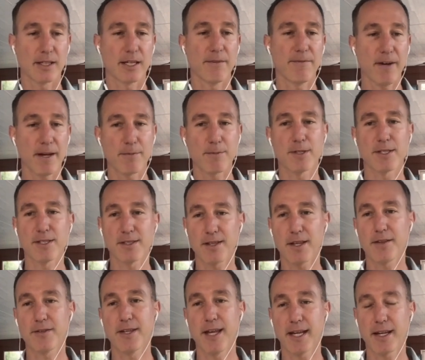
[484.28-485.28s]
if I'm
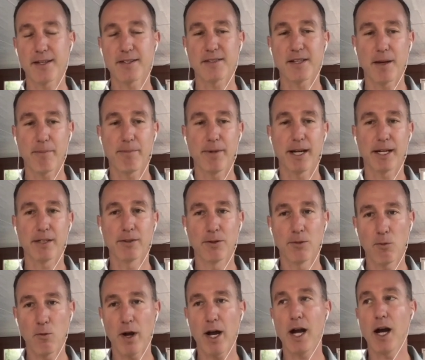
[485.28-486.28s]
just taking a step back and
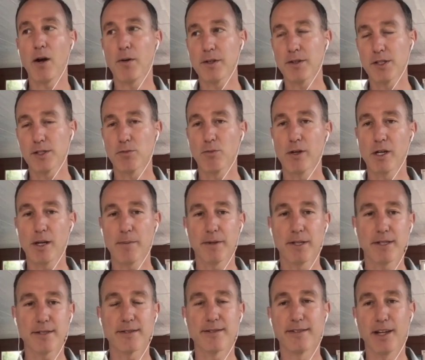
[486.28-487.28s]
going, wow, it just went up,
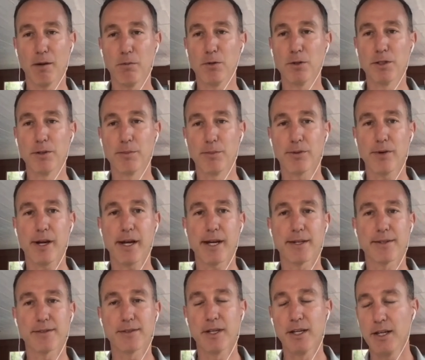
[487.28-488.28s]
it just doubled in
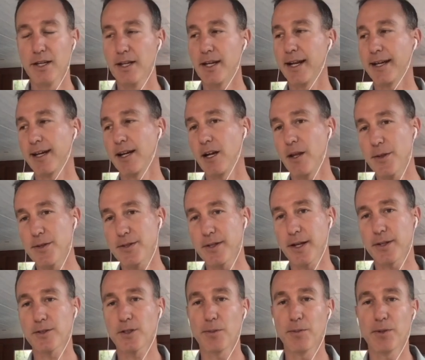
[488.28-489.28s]
price, and I got all this
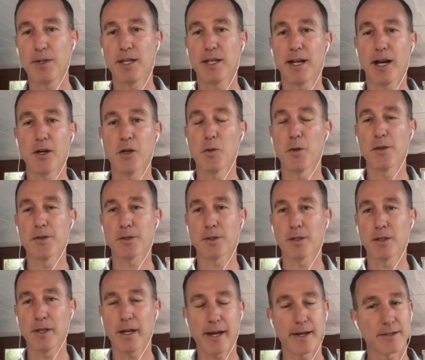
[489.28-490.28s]
XRP, I don't know when it's
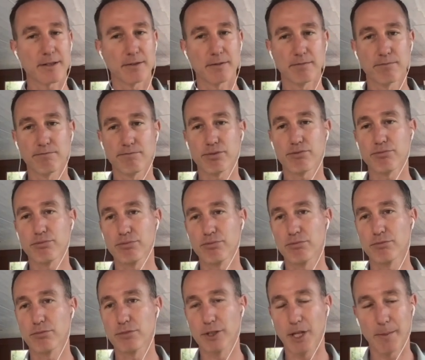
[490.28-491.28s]
going to last,
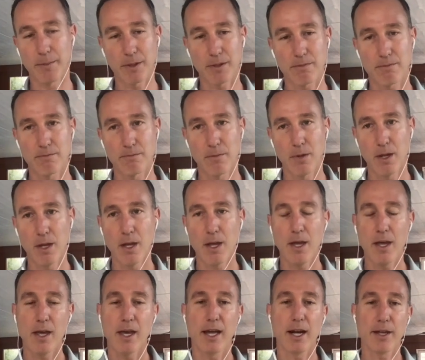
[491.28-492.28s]
dump it.
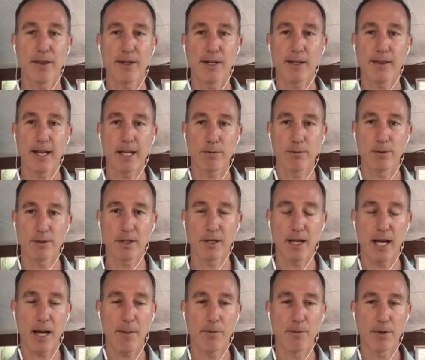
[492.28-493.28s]
And I think that's what's going
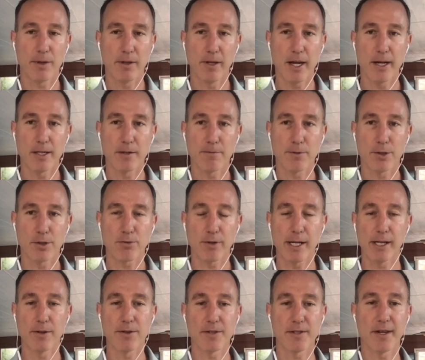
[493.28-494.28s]
to happen with a lot of different
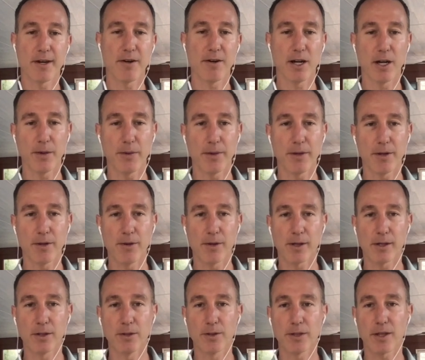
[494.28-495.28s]
traders that are out there. They're
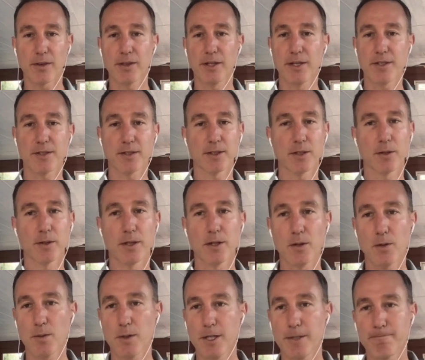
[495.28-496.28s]
going to look at this and go, you
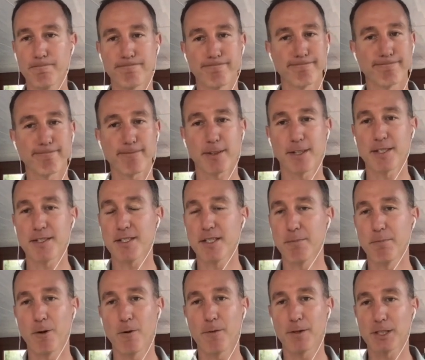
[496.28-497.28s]
know what? This is
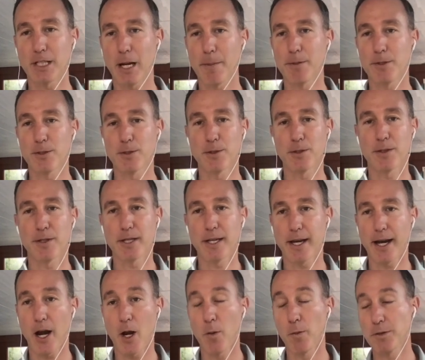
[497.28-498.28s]
the perfect opportunity.
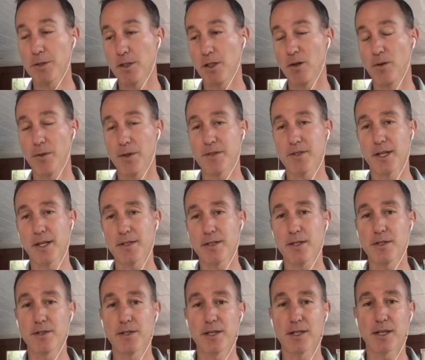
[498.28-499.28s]
I don't know what's going on with this
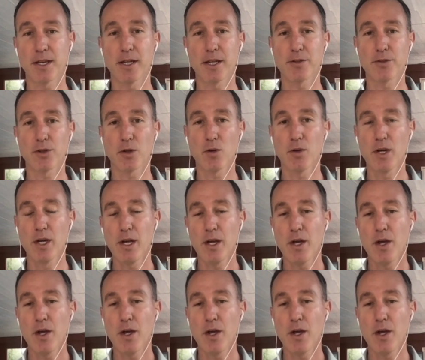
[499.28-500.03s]
SEC case. So